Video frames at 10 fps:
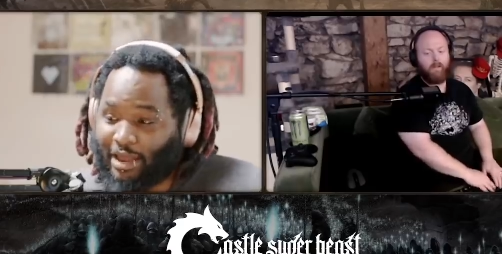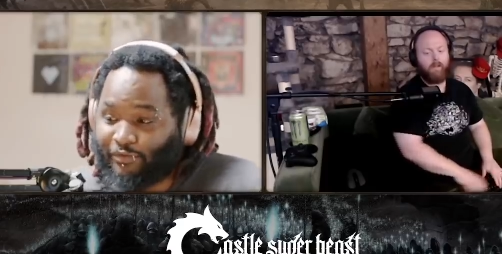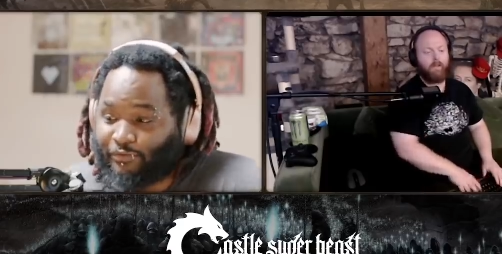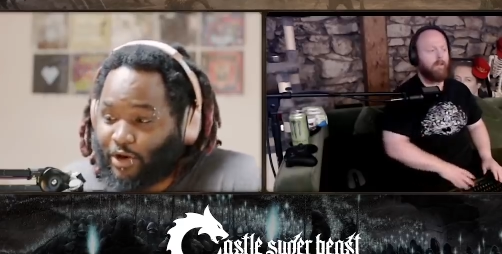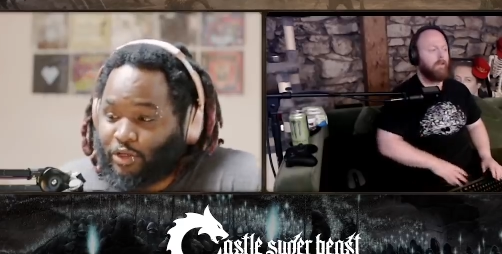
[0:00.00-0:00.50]
Speaker 1: I
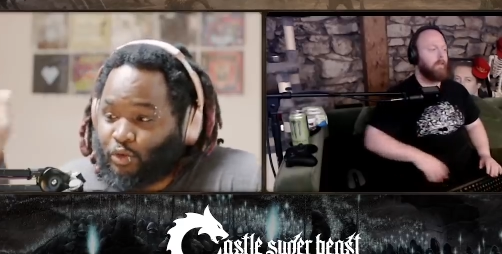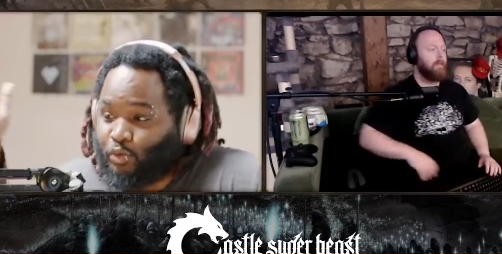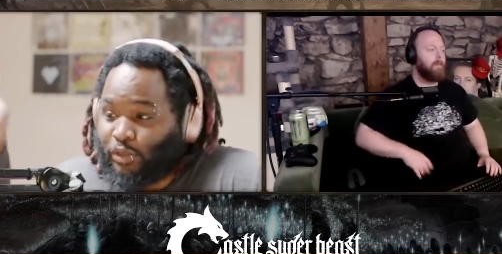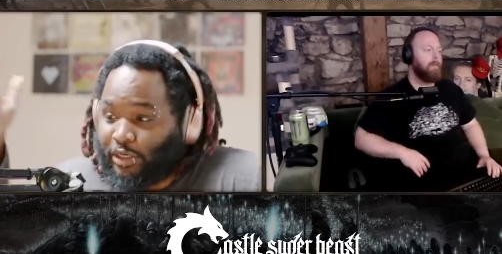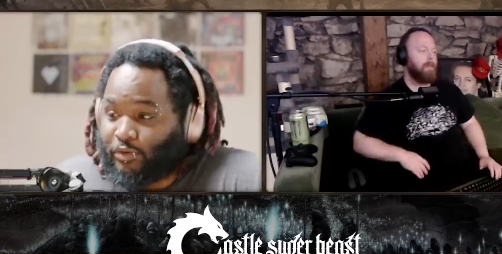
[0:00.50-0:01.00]
have a friend
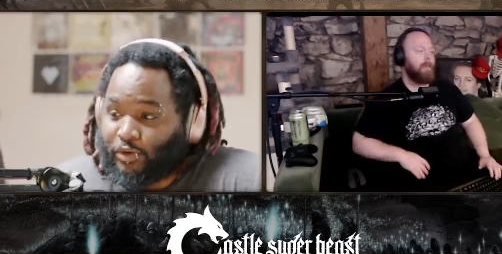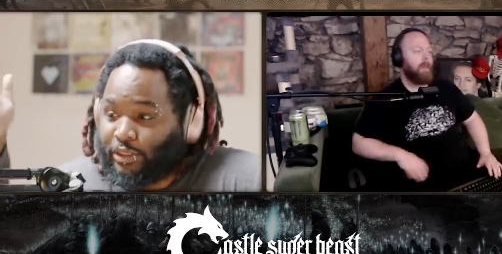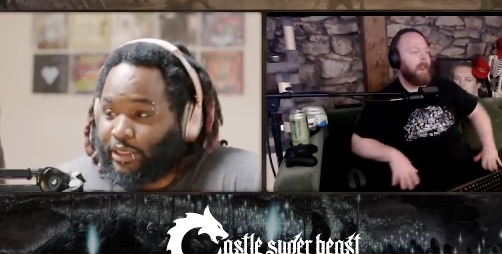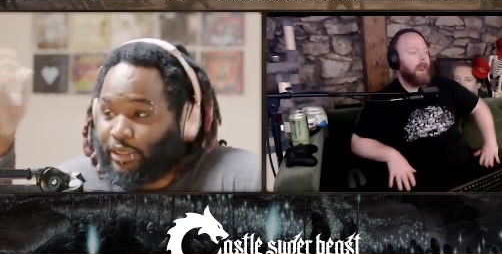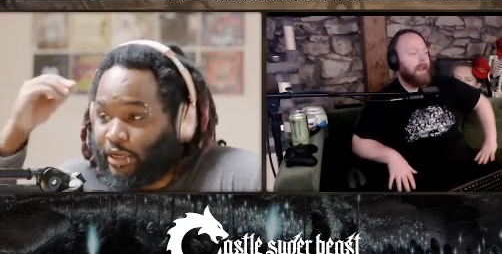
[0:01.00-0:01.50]
who
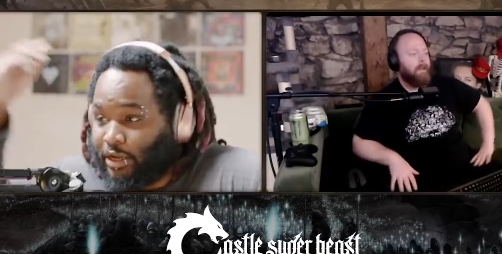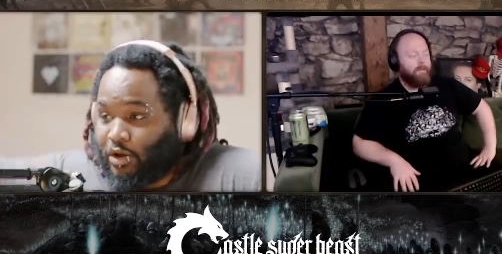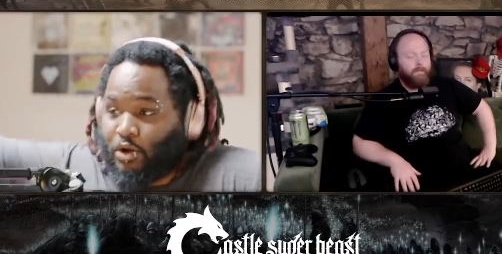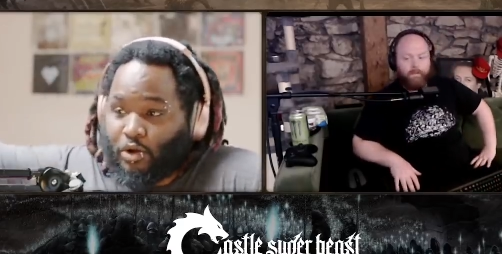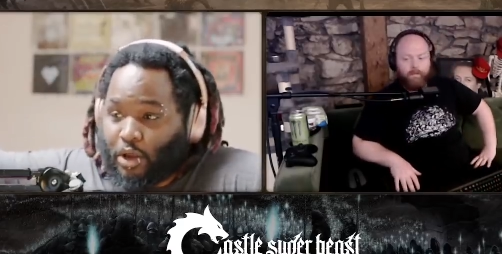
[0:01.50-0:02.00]
literally
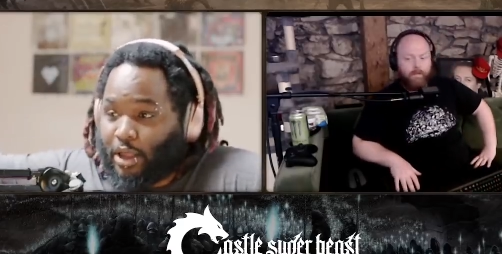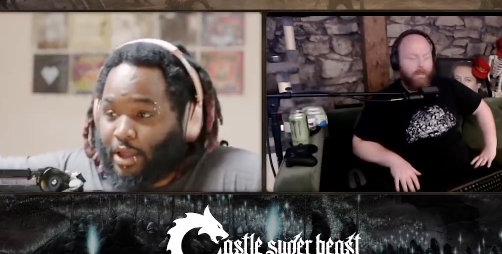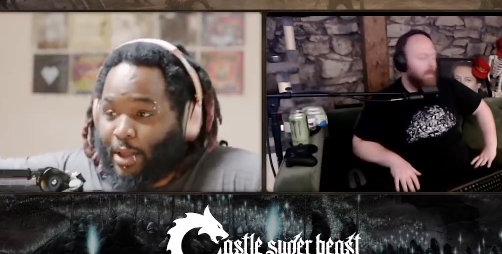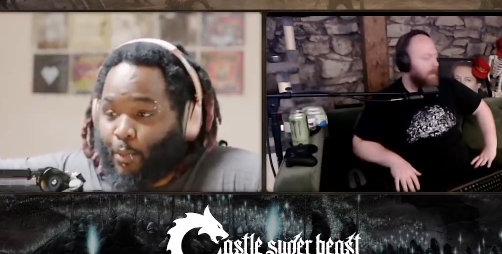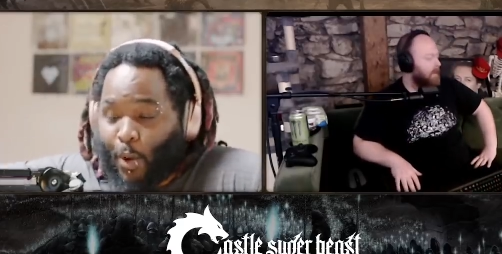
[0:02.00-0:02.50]

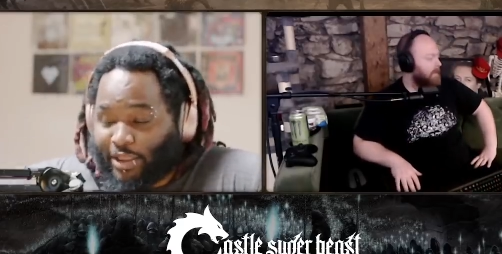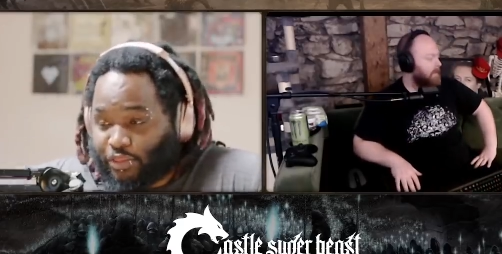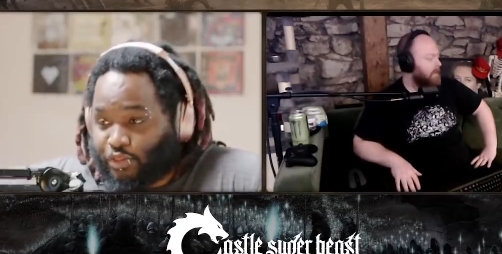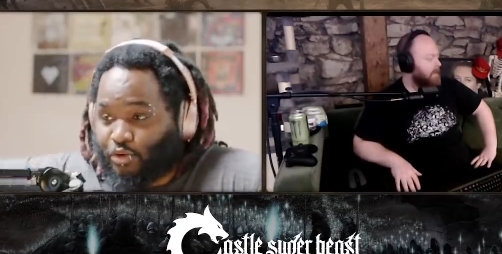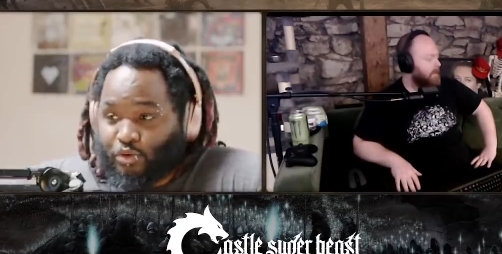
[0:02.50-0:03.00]

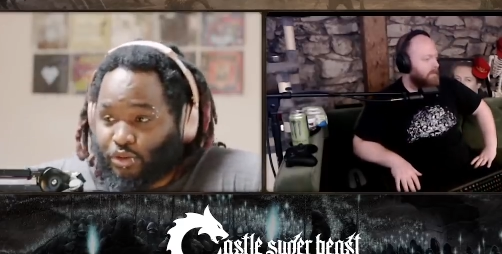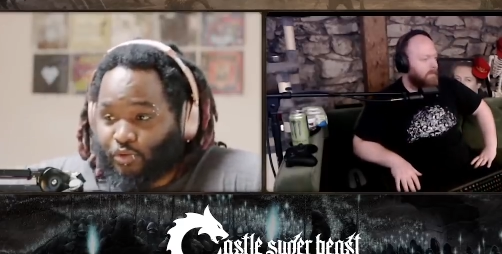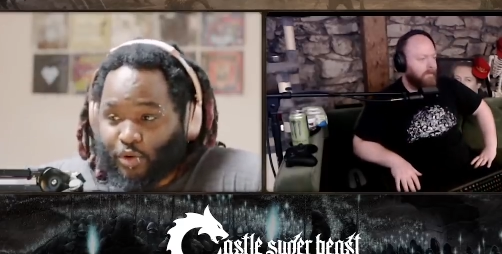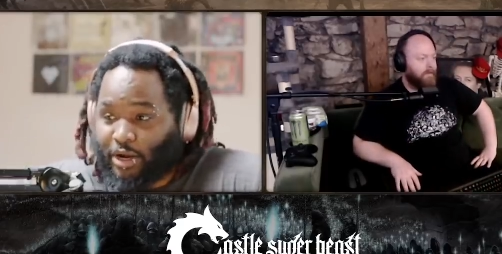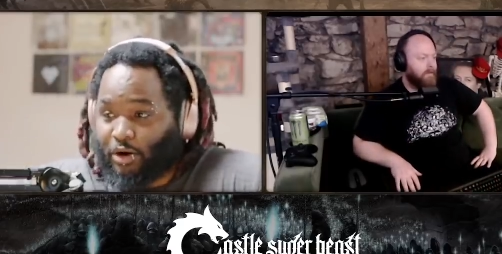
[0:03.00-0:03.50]
went through
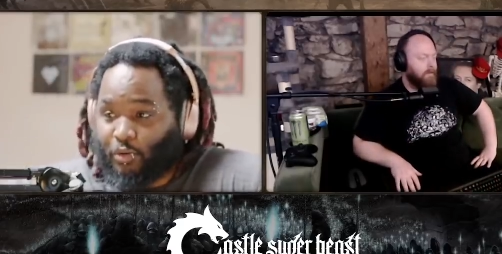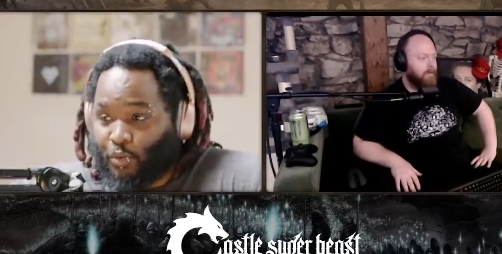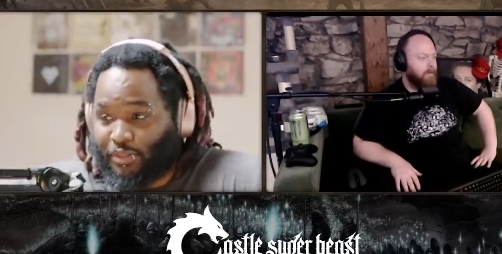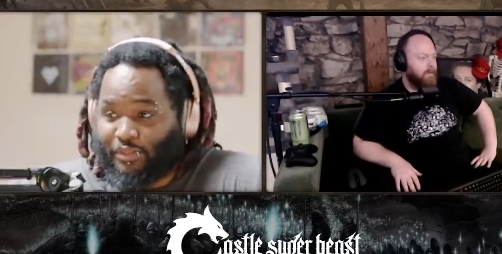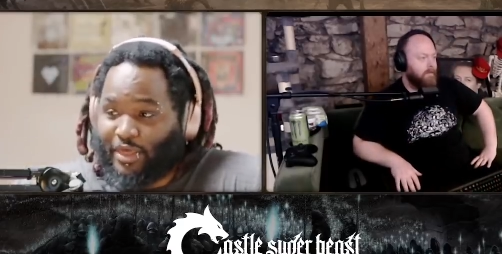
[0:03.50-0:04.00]
the ringer
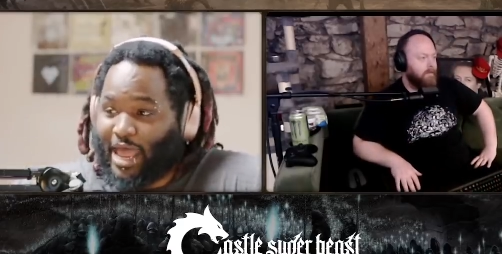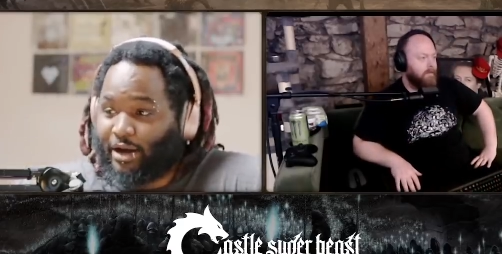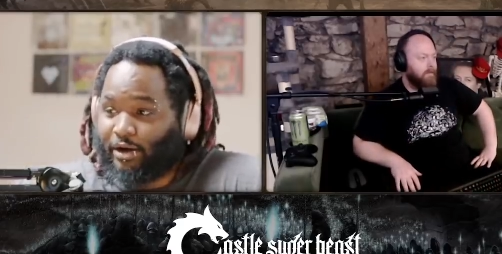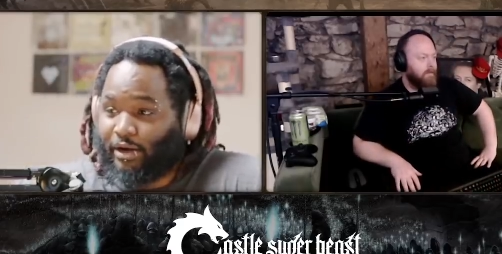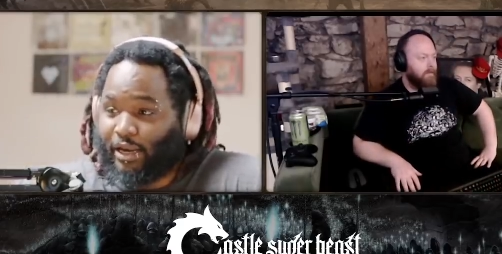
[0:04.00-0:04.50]
with
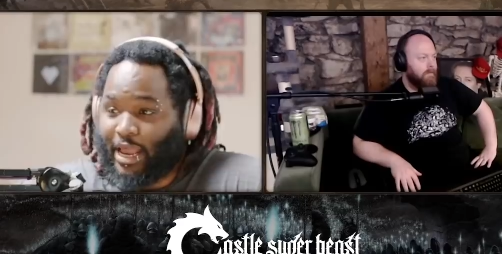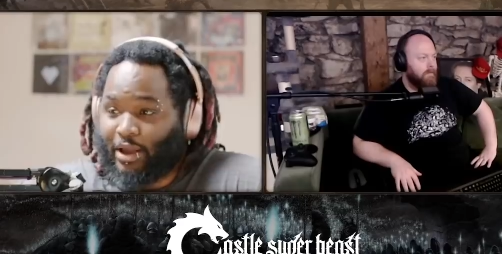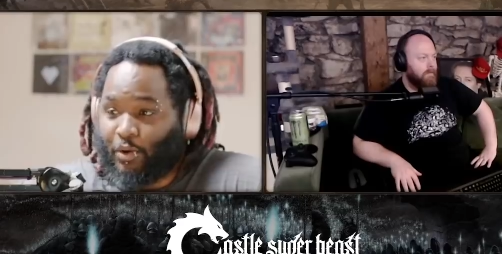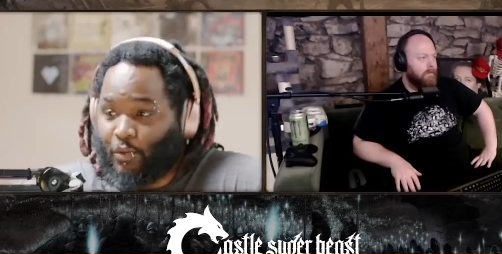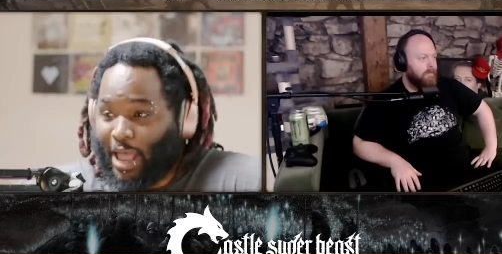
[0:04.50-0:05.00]
that,
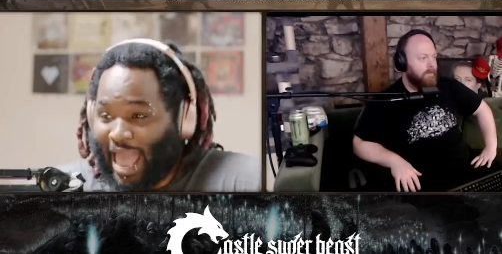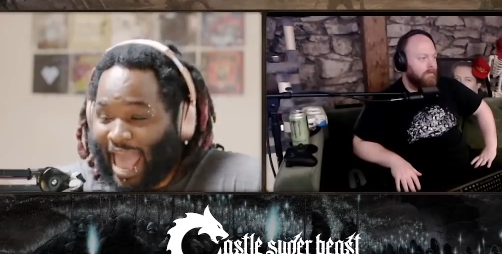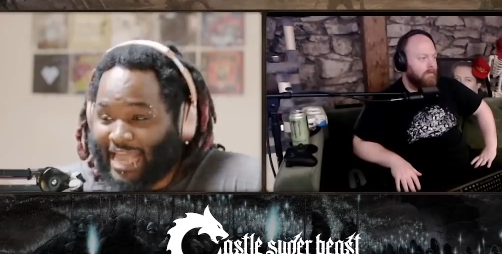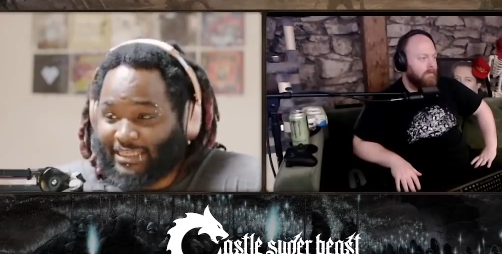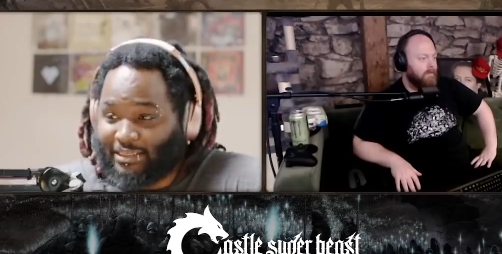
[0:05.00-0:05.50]
like,
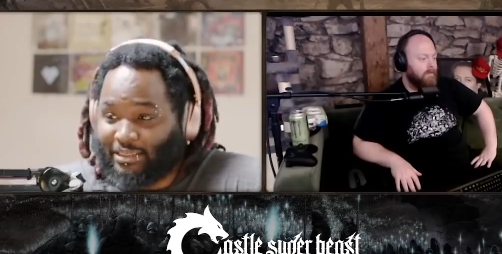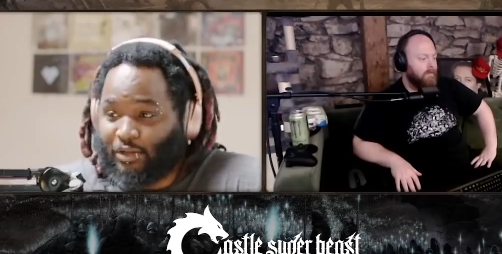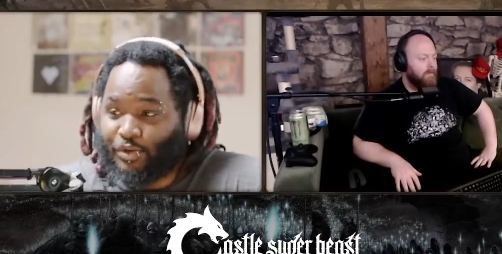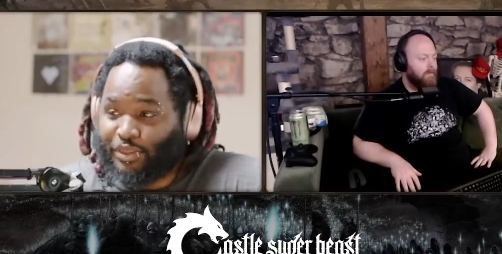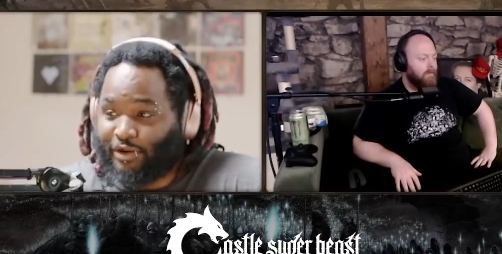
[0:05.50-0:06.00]
had to
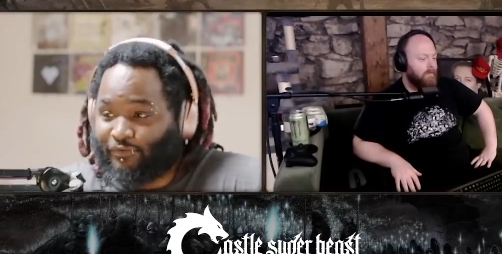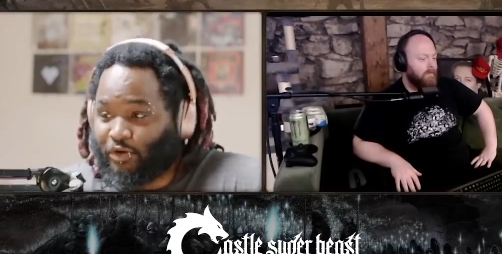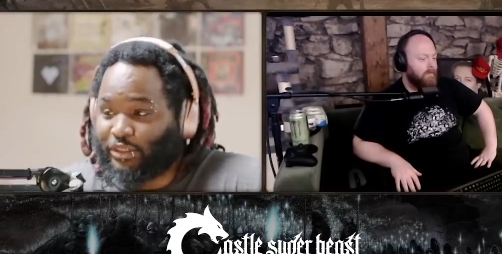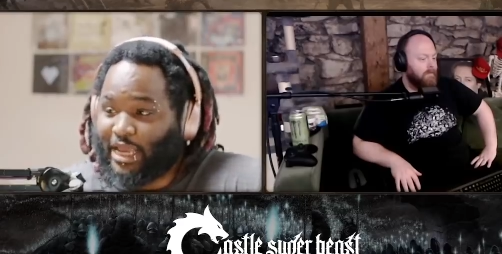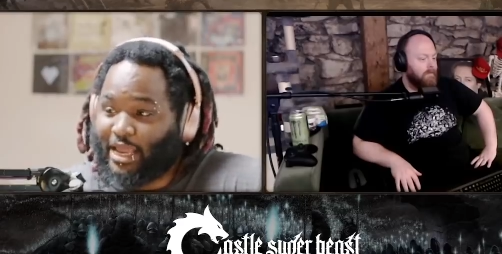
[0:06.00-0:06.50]
deal with it
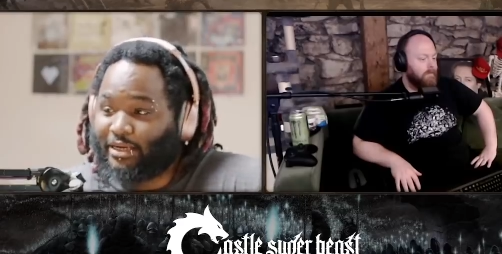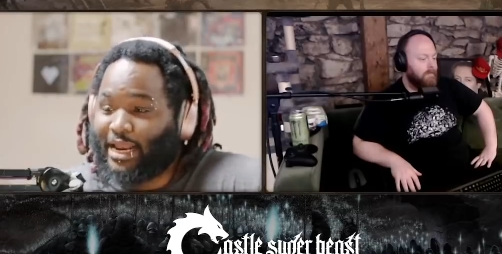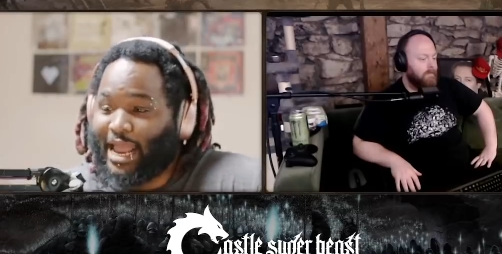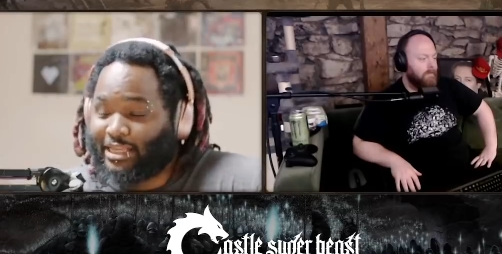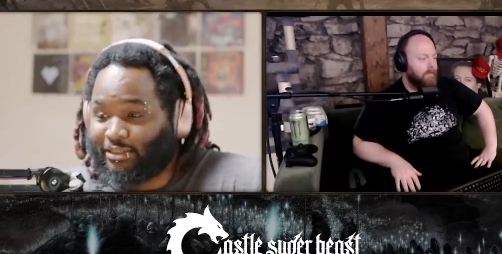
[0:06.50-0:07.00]

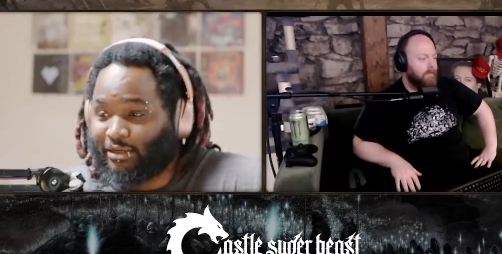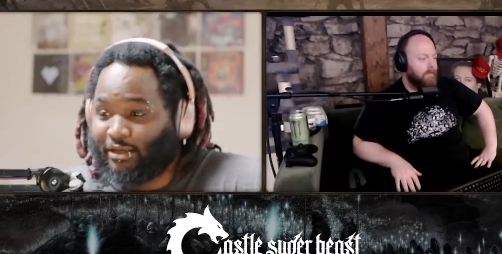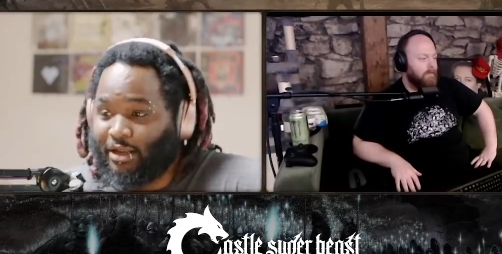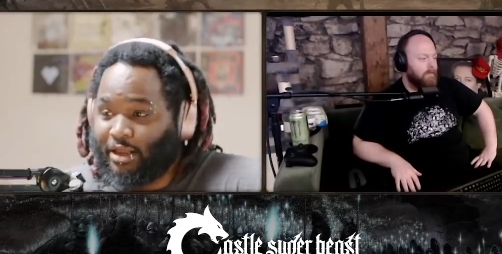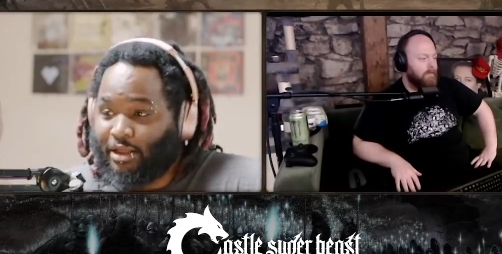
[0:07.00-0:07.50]
firsthand and had
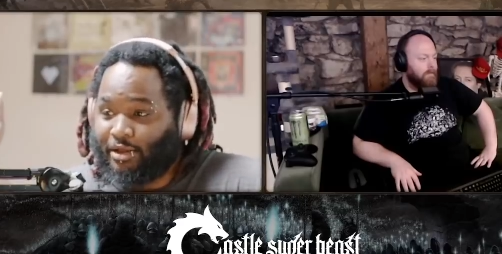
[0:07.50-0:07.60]
to